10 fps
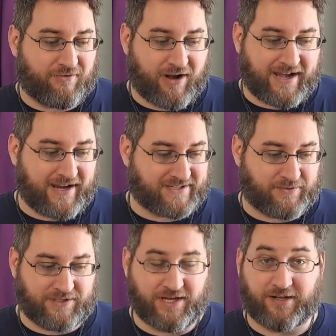right next
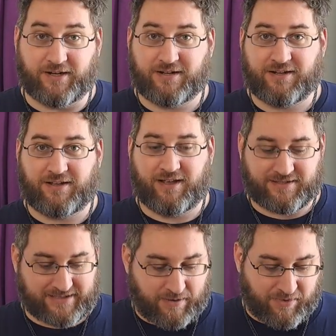to each other,
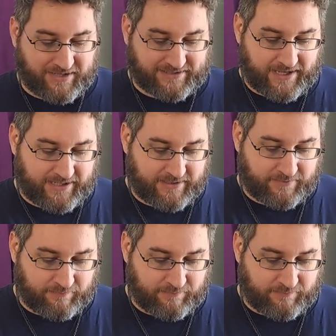side by side.